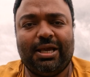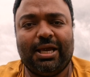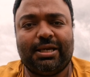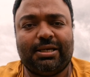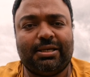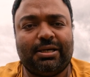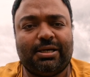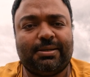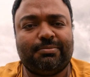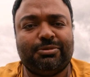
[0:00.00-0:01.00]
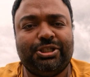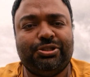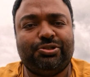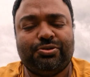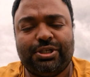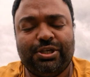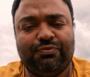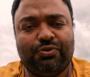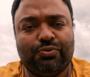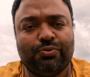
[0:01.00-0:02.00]
need to
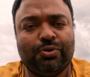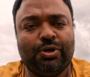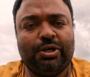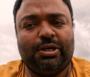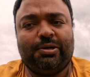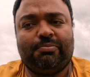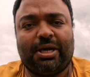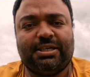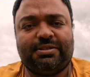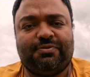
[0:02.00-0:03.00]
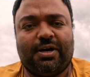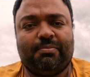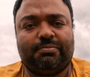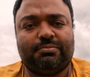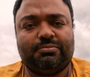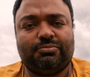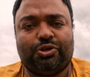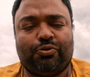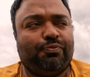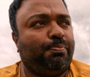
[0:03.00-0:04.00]
review Maggie's Farm,
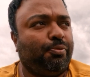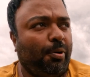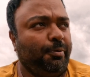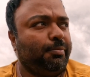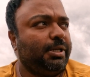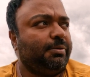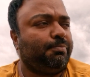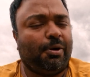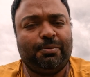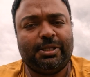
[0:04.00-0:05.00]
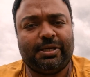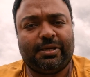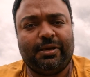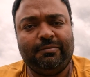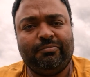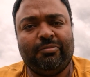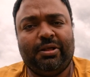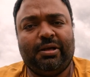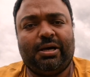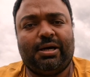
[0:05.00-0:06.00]
properly again.
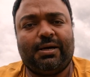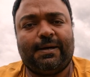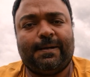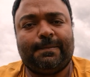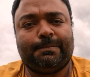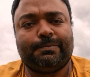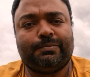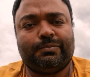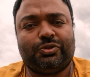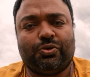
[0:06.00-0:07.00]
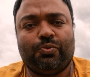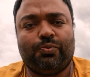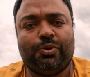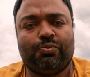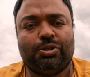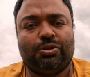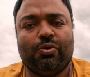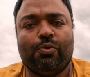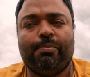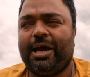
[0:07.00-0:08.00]
So we will
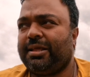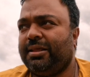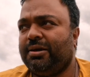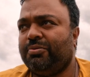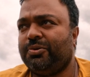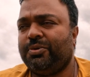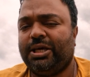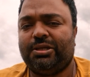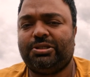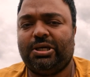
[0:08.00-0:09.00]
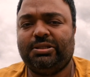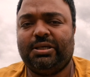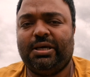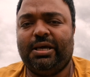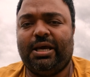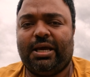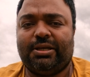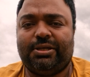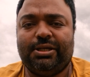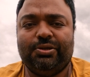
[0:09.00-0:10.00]
go back there when we get a chance
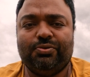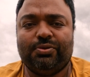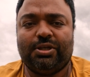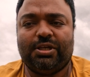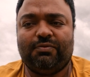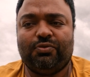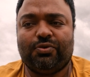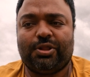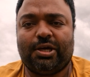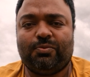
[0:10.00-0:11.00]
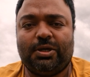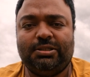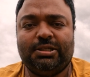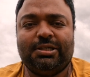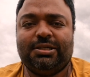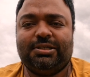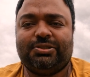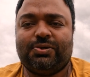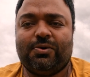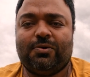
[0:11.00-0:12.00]
and redo the review on that one.
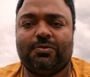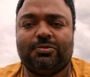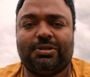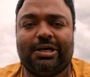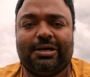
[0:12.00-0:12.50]
So